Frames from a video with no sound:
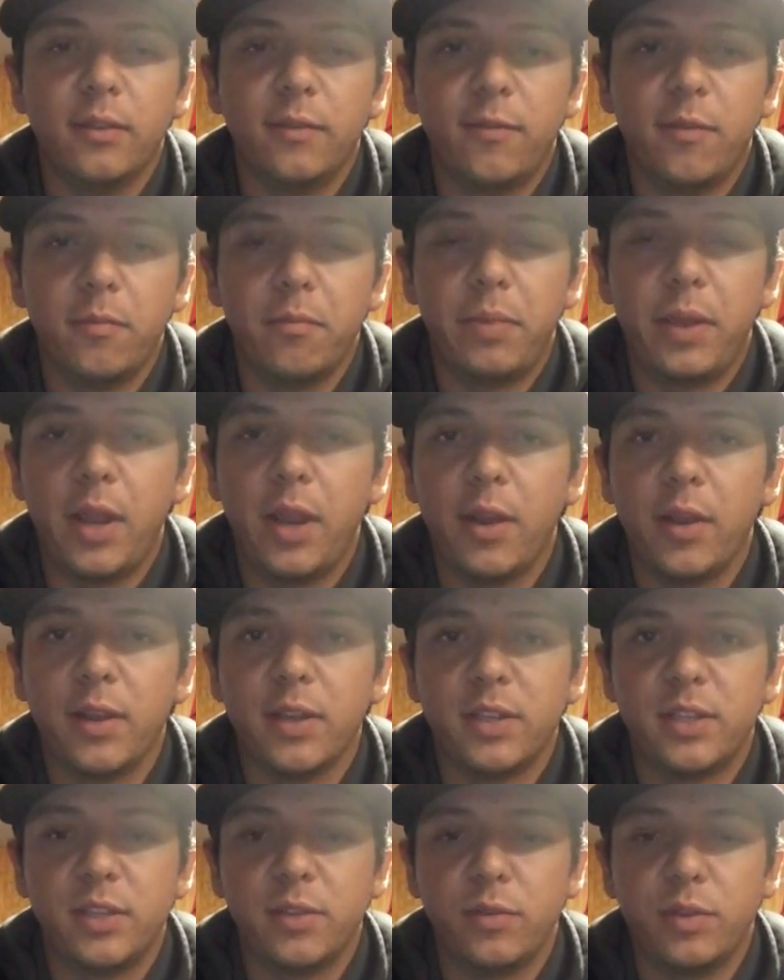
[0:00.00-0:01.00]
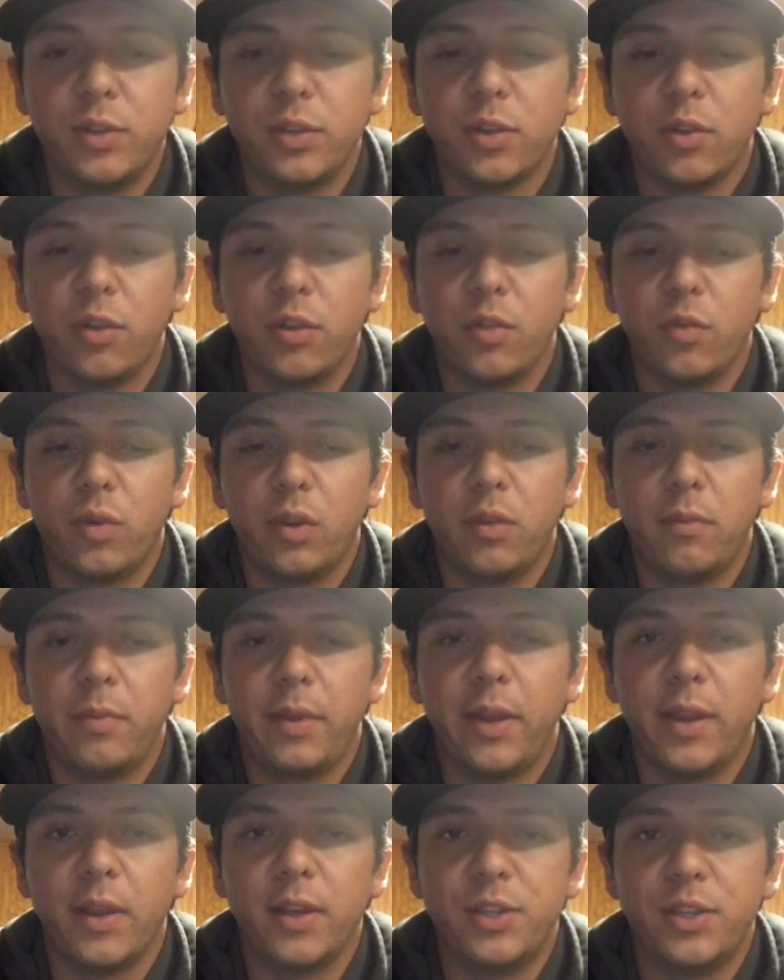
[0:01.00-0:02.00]
from Paris, when you go into the one in
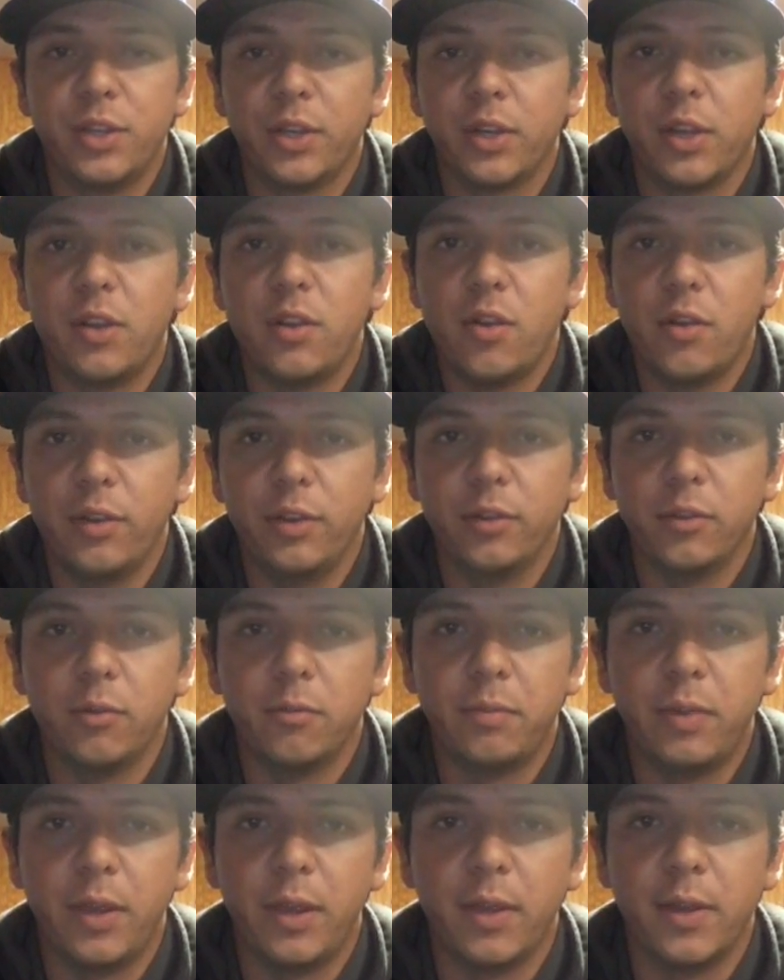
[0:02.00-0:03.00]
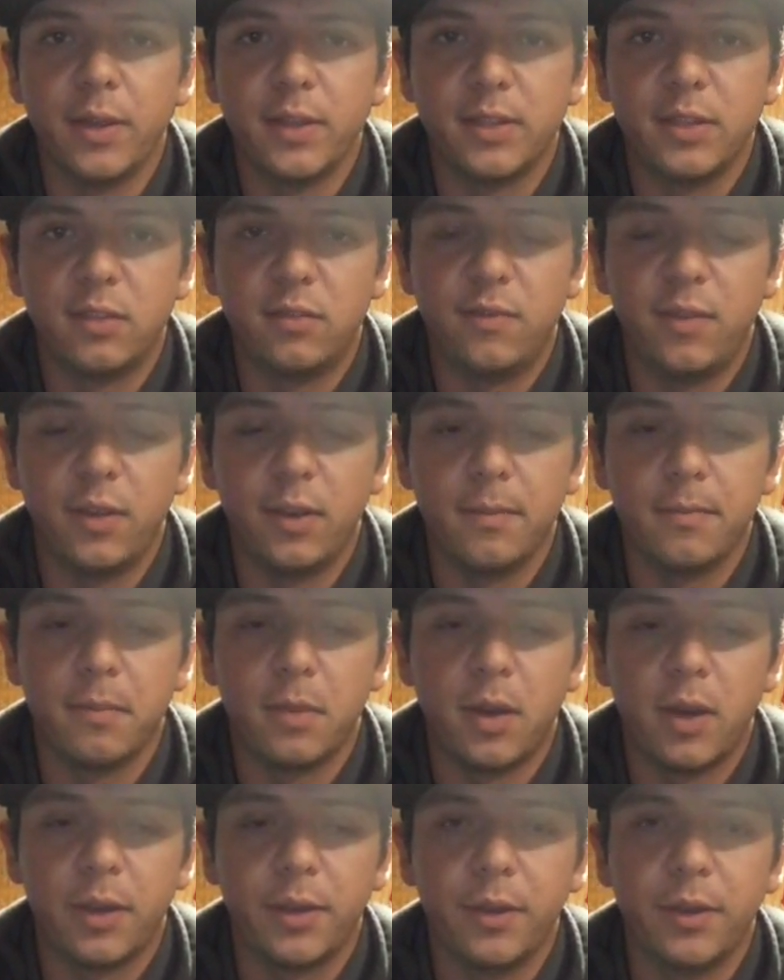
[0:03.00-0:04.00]
Paris, you're going to know you're in Paris. It's very
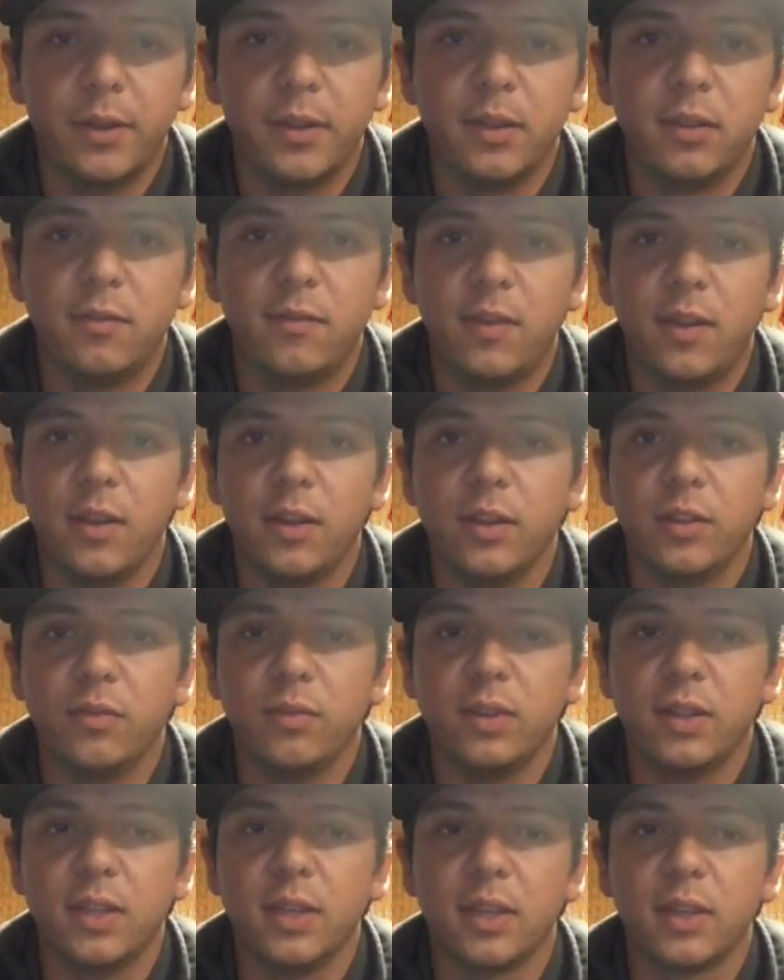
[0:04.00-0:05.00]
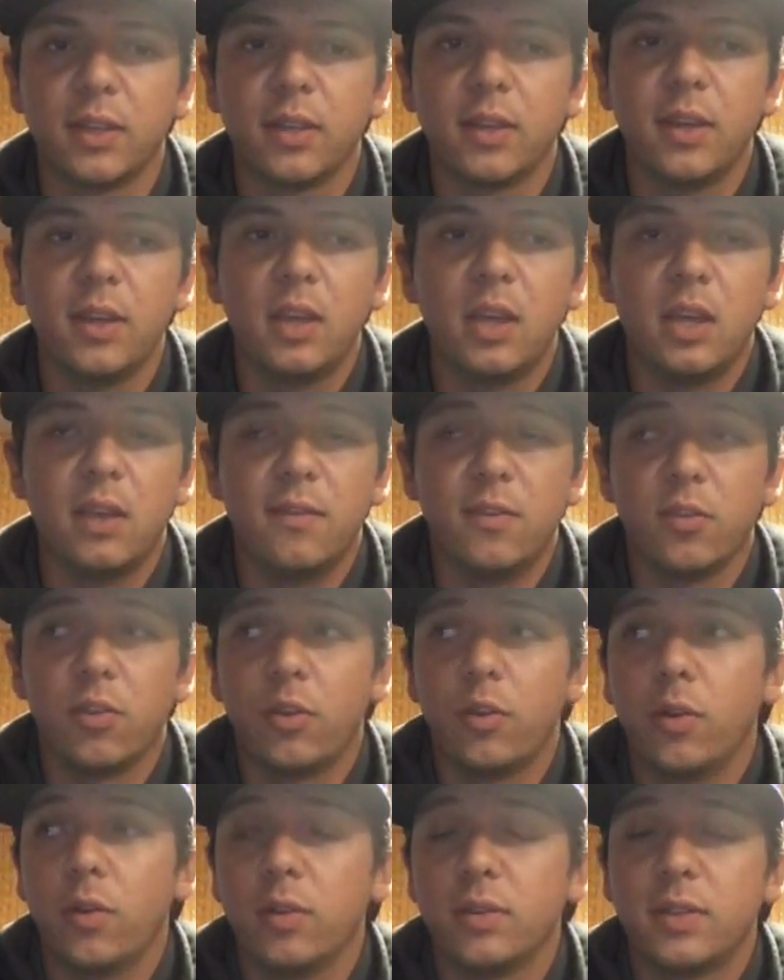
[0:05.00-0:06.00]
modern, it's very unique. If you go
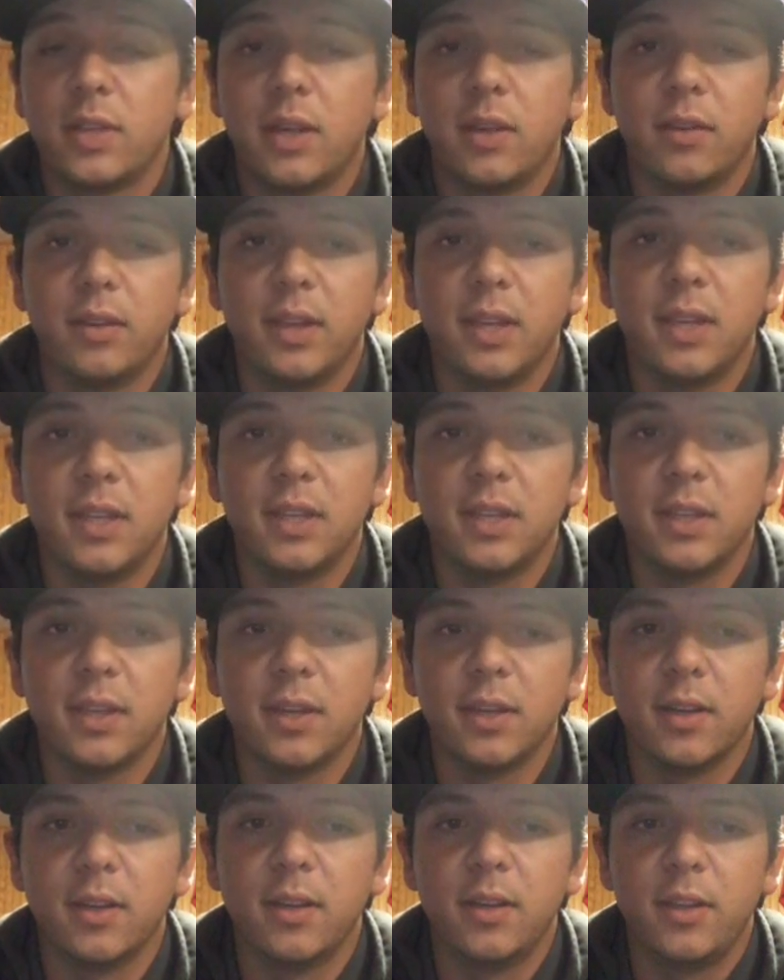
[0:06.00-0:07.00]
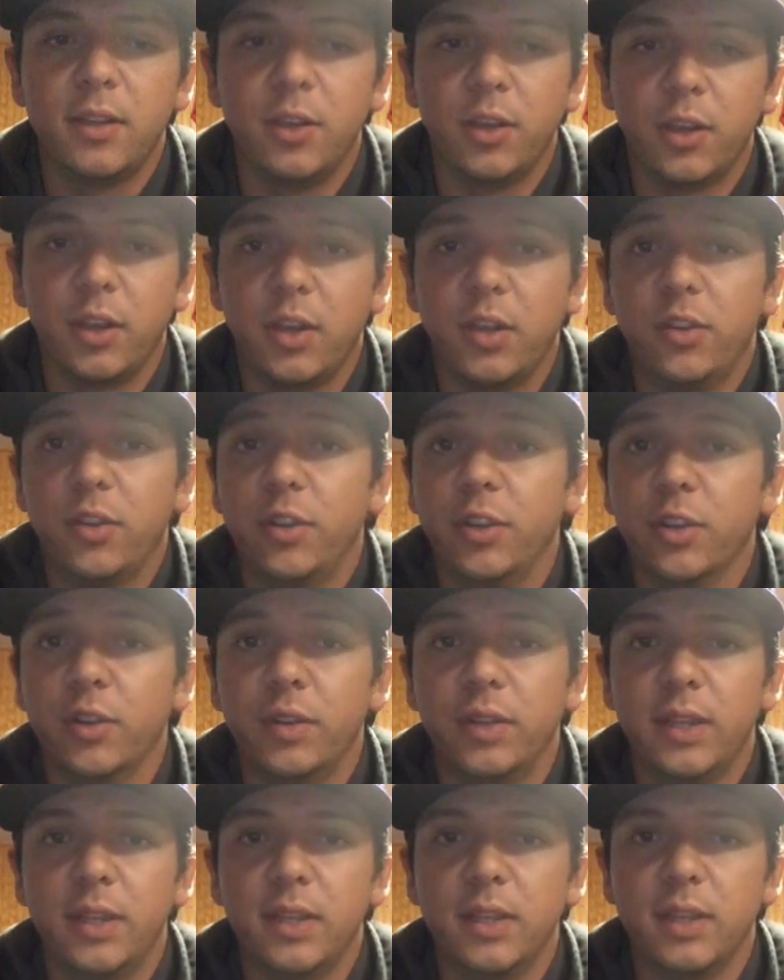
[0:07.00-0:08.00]
to a hotel in India, you're going to know you're
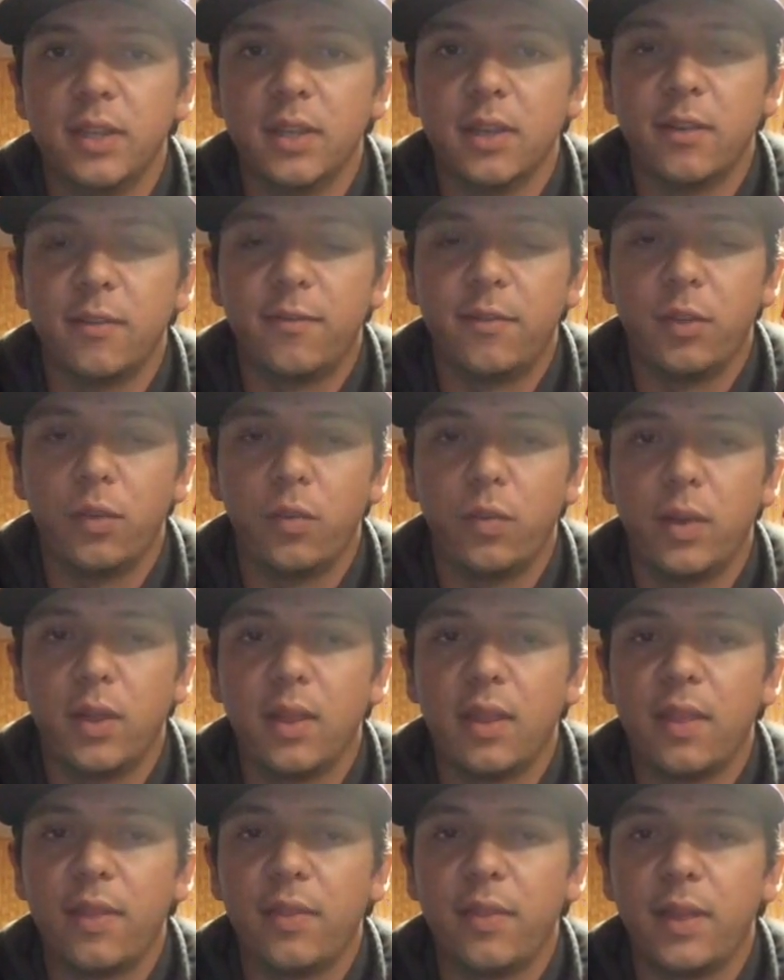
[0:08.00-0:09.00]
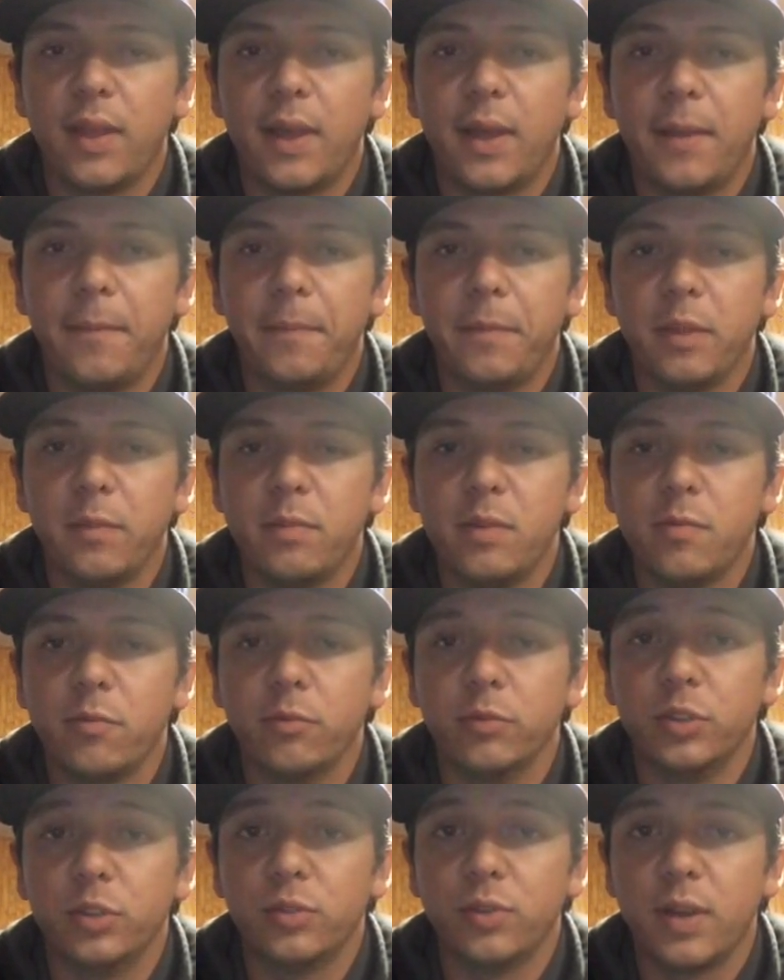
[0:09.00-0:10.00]
in India from the way that the
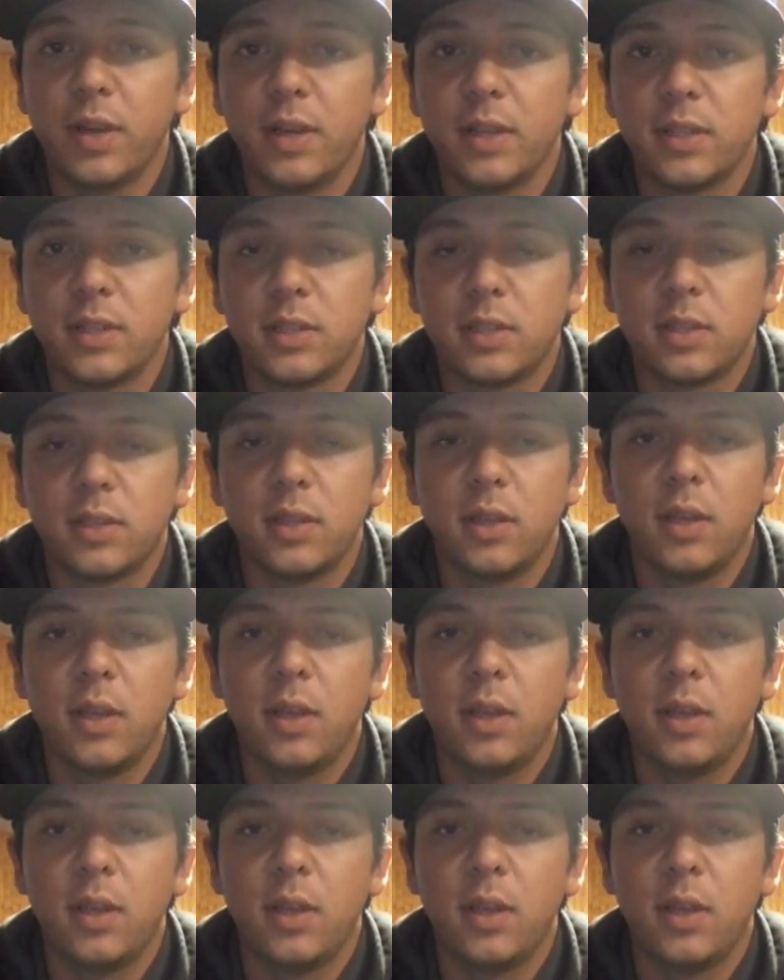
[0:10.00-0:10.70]
people dress.